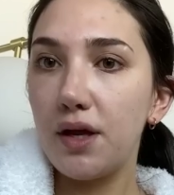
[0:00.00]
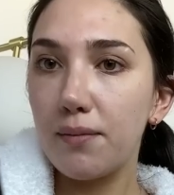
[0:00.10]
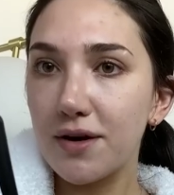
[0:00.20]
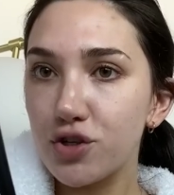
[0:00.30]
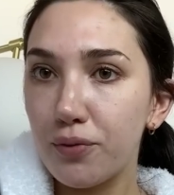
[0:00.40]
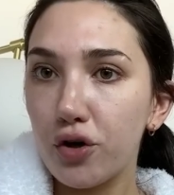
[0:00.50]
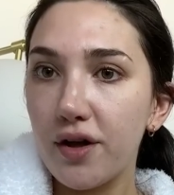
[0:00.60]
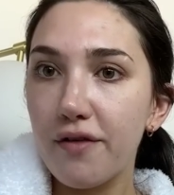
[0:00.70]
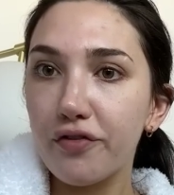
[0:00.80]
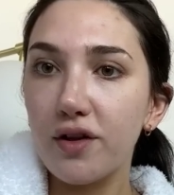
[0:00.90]
Eating my
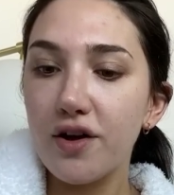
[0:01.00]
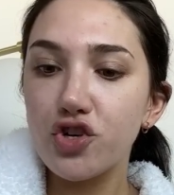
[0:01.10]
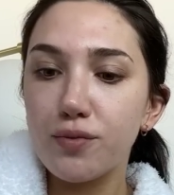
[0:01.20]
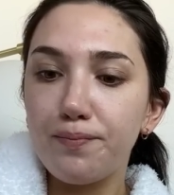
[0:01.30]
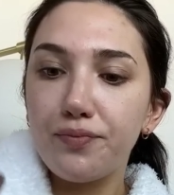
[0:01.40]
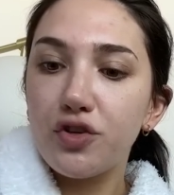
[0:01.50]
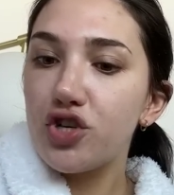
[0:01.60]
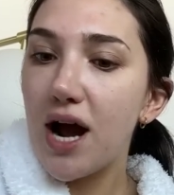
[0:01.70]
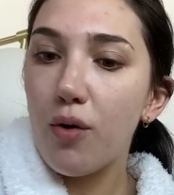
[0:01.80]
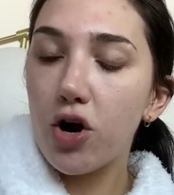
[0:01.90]
Chipotle for lunch.
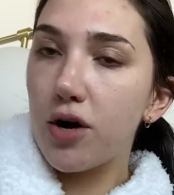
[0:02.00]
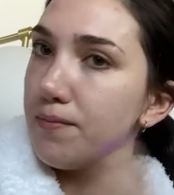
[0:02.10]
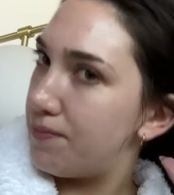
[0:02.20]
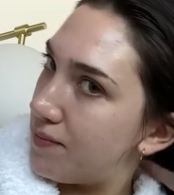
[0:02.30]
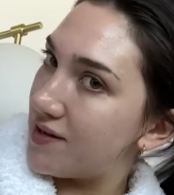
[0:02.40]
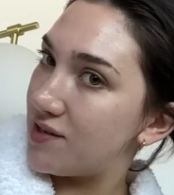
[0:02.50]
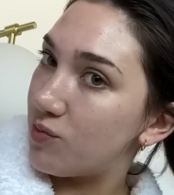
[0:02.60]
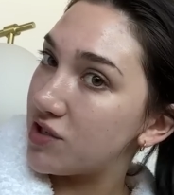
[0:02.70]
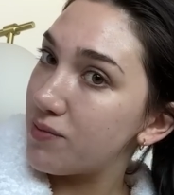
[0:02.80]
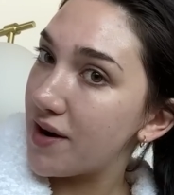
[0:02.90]
Showered. I didn't
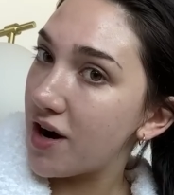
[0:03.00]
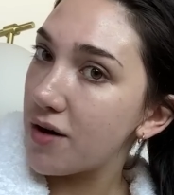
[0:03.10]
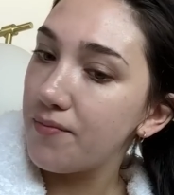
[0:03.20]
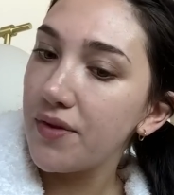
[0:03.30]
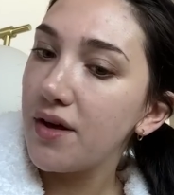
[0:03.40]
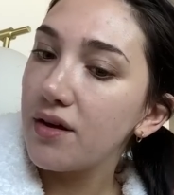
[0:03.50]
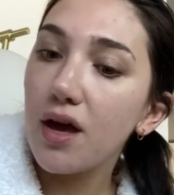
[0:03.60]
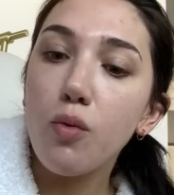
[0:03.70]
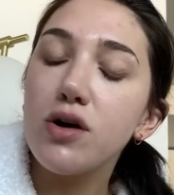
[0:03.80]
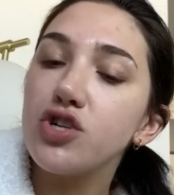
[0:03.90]
wash my hair.
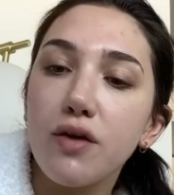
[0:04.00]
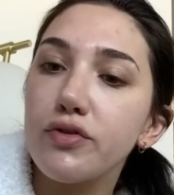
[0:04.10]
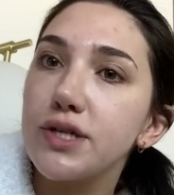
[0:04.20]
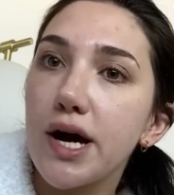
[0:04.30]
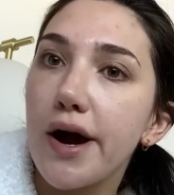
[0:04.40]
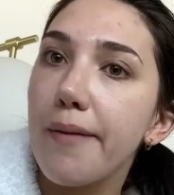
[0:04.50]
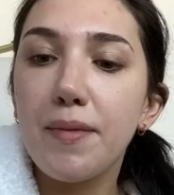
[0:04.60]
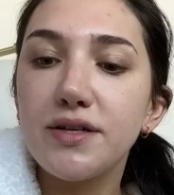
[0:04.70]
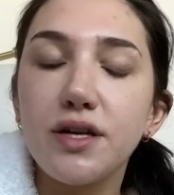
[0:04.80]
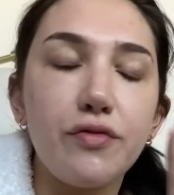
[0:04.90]
Can't wash it every time.
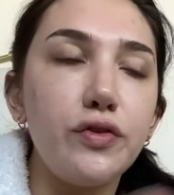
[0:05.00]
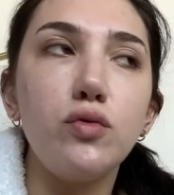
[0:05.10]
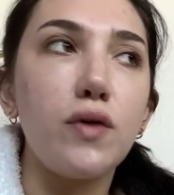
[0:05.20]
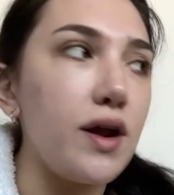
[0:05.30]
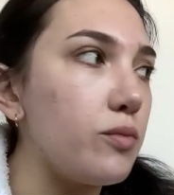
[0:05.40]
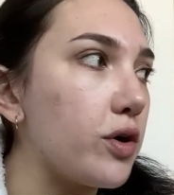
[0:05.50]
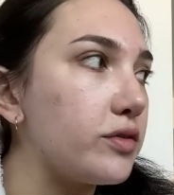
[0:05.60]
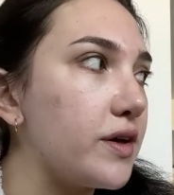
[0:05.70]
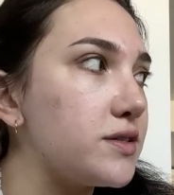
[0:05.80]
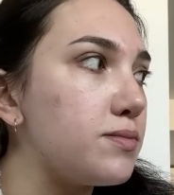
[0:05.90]
I did a few random work
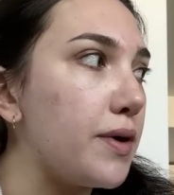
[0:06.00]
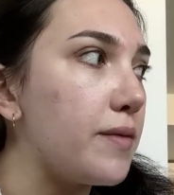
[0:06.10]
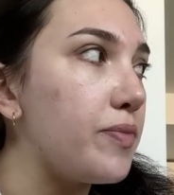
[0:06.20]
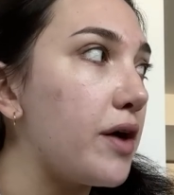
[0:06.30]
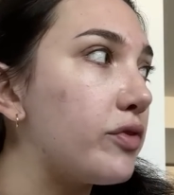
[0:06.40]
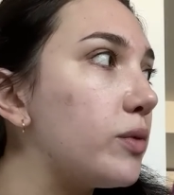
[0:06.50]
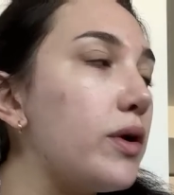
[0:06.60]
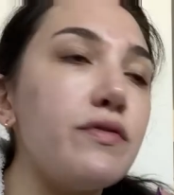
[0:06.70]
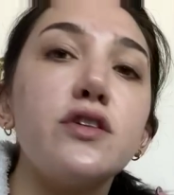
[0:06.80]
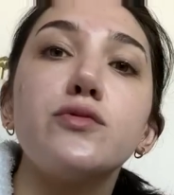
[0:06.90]
things, but I really want
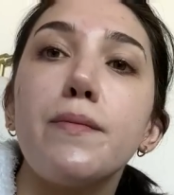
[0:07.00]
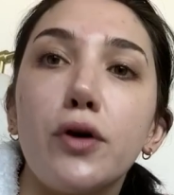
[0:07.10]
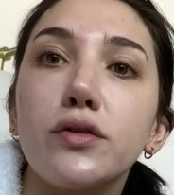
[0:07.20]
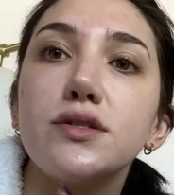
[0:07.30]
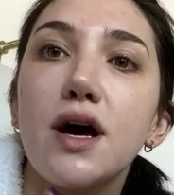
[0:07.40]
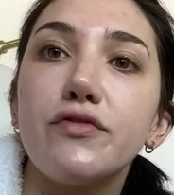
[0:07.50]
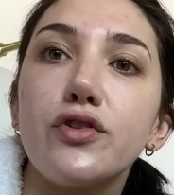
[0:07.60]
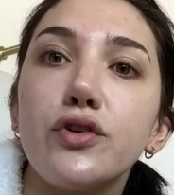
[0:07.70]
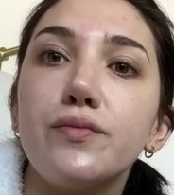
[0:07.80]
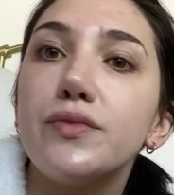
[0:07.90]
to finish my book this afternoon.